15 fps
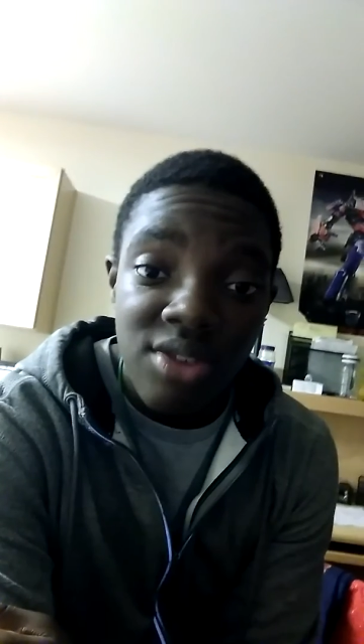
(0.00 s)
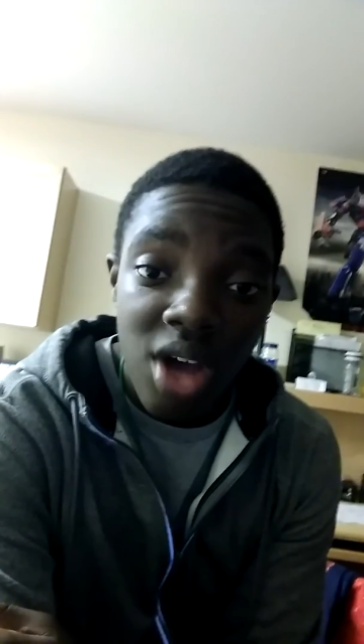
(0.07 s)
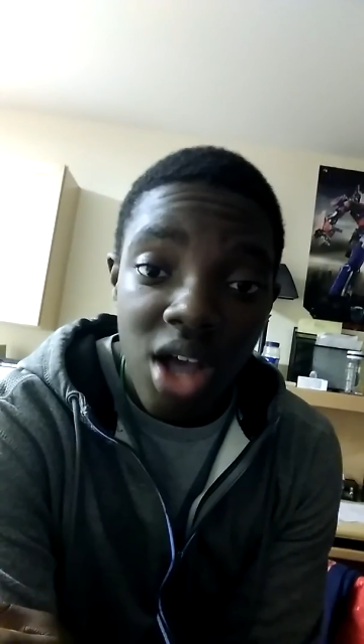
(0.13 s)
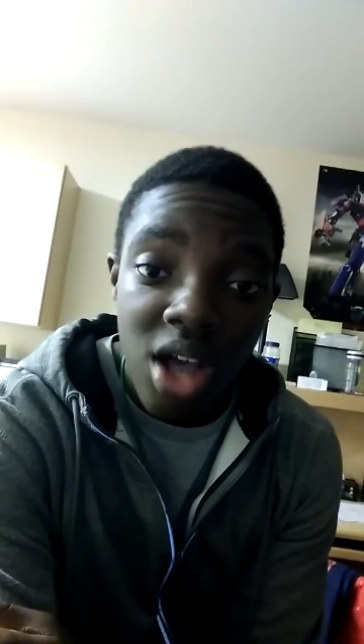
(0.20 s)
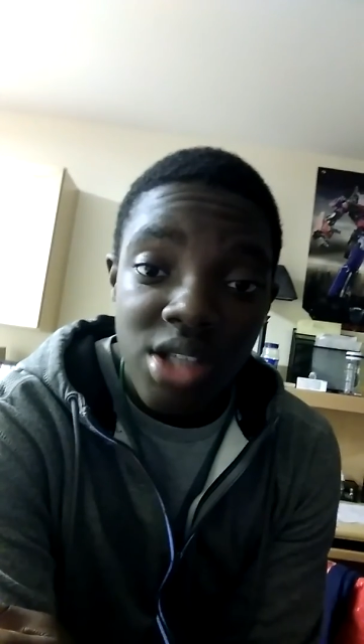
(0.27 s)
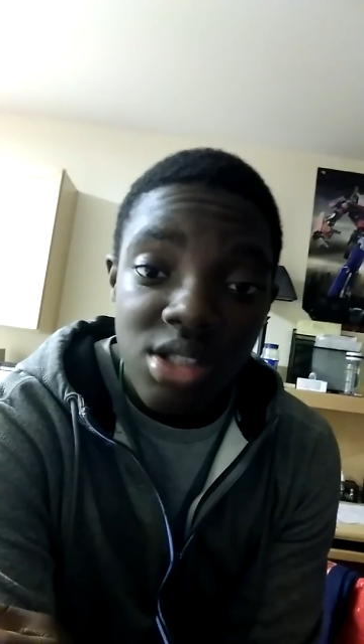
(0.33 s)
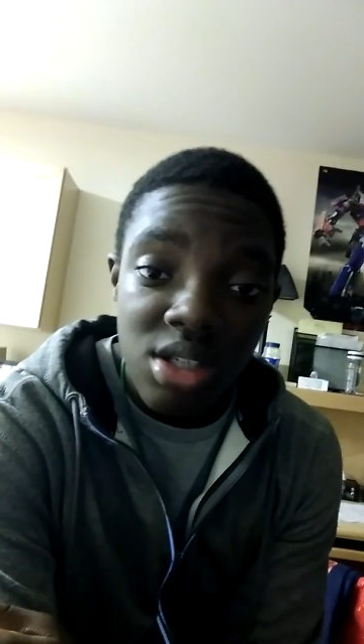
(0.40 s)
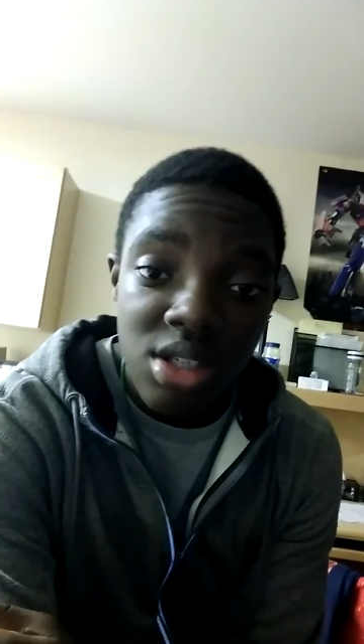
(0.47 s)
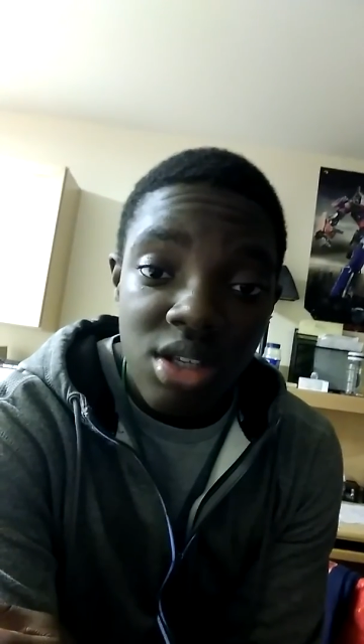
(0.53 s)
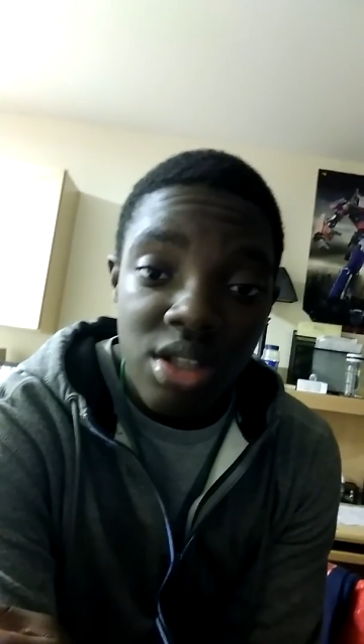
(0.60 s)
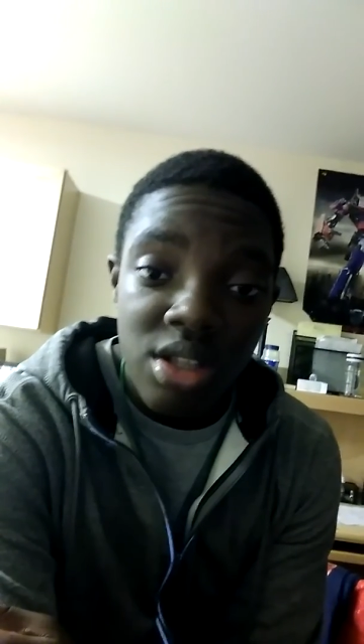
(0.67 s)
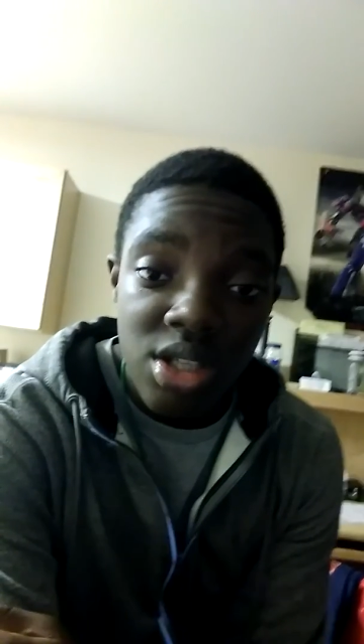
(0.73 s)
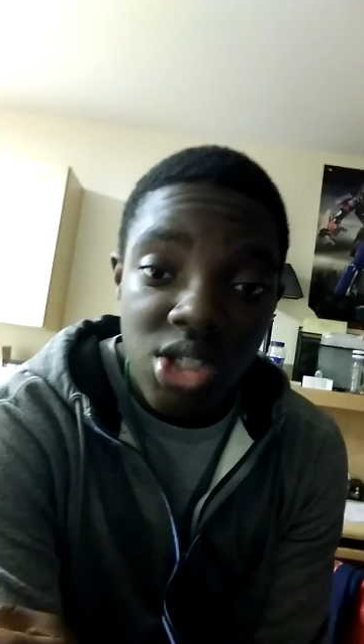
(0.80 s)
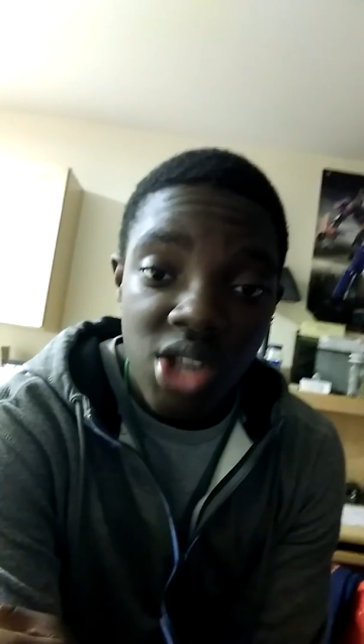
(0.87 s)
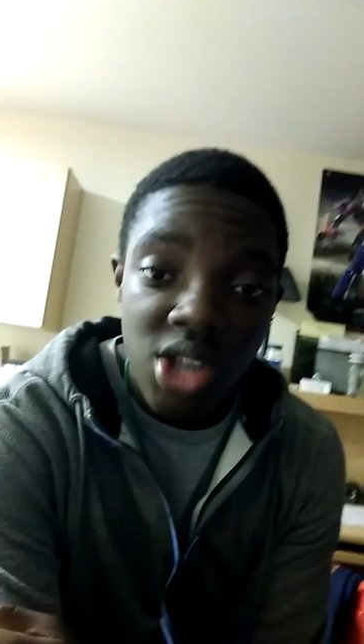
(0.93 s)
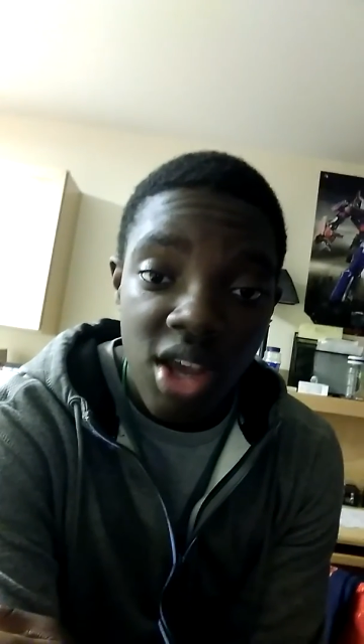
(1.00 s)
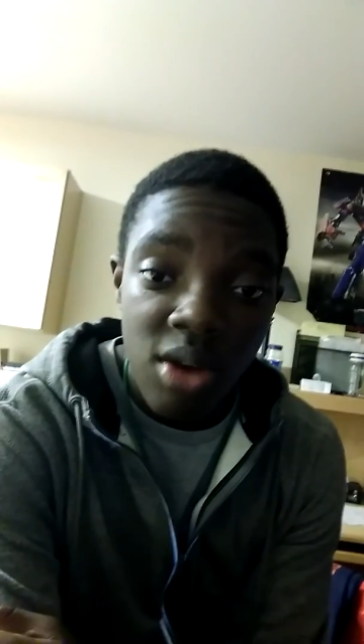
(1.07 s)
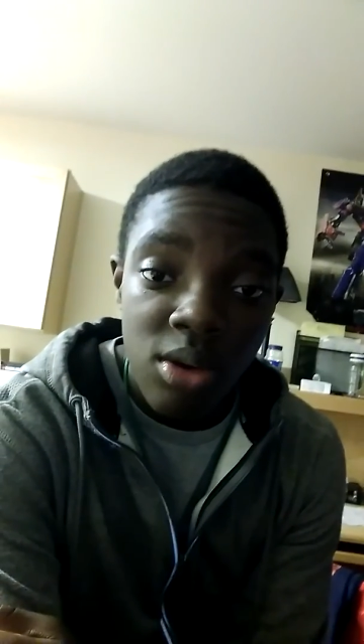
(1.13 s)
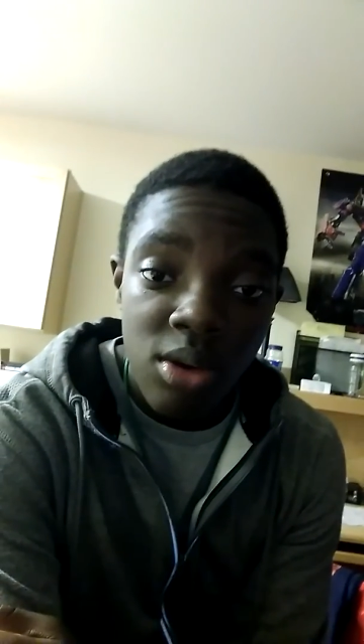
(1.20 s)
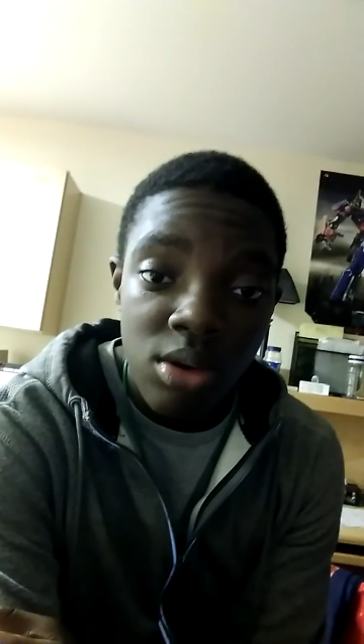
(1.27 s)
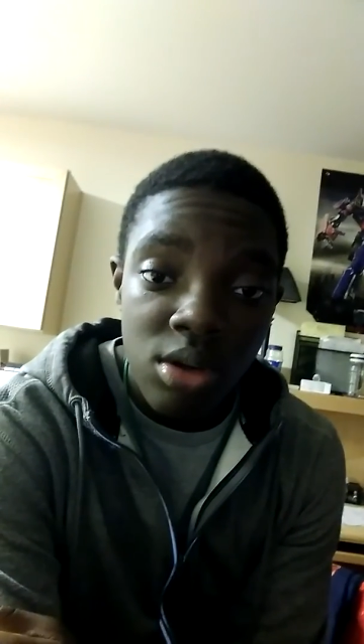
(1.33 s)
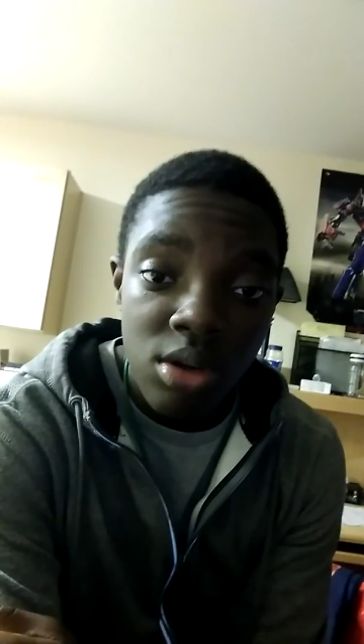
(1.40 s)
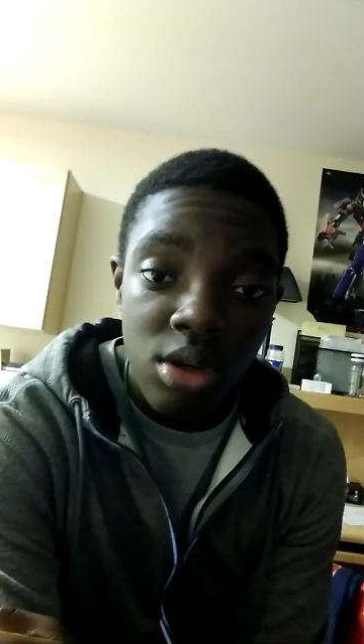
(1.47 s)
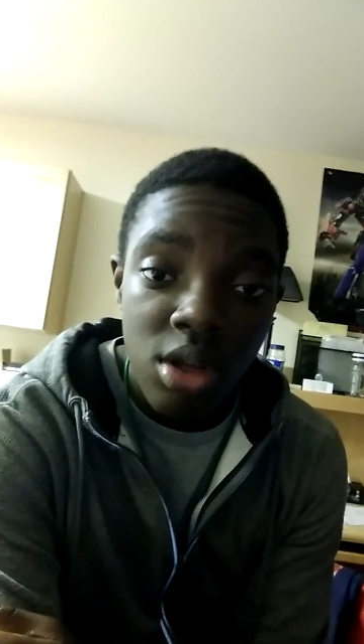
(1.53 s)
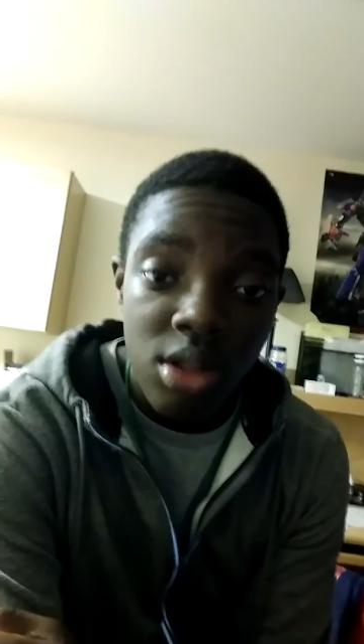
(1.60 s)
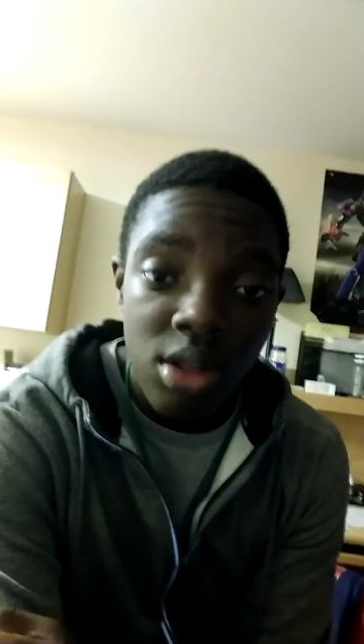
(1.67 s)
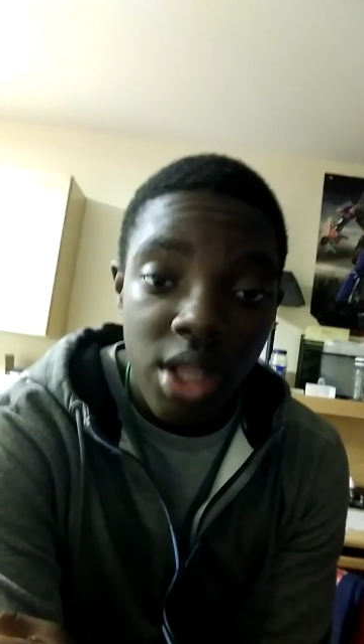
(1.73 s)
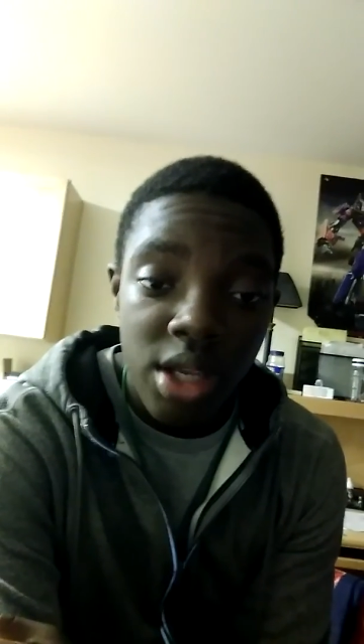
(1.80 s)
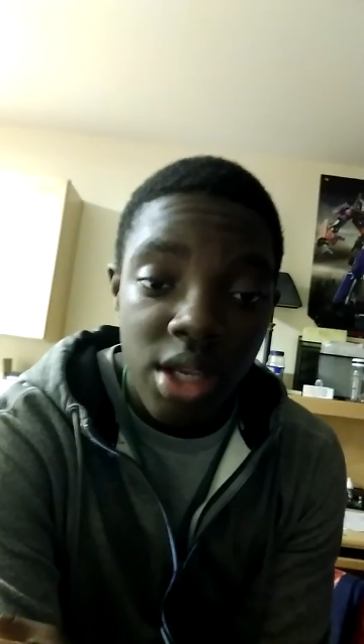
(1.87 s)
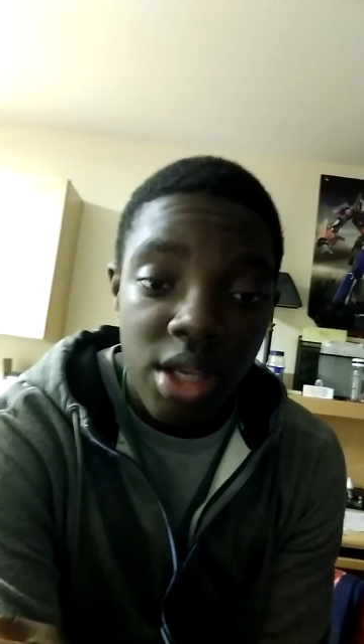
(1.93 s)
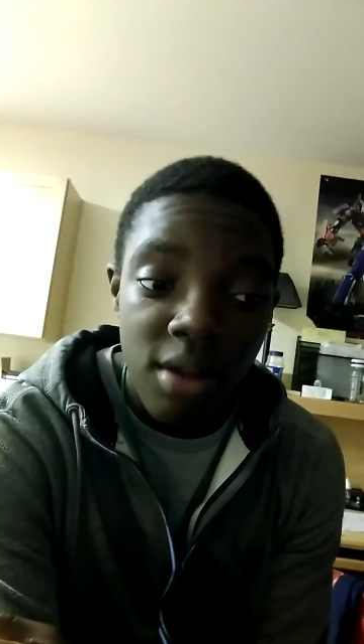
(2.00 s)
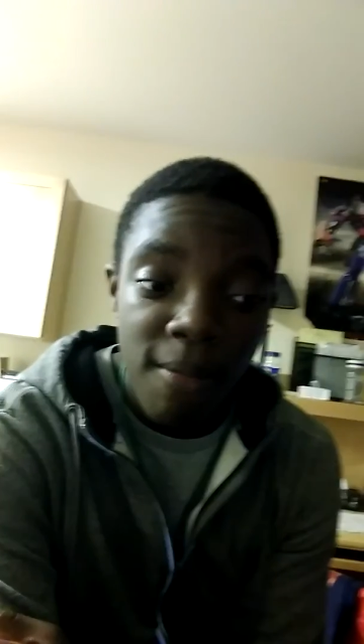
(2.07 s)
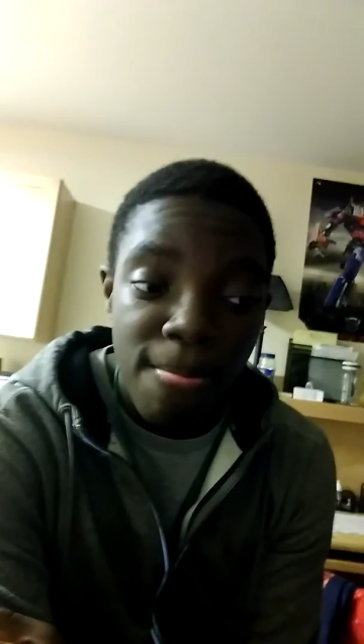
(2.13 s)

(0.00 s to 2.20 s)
Austin of this channel, you know, like,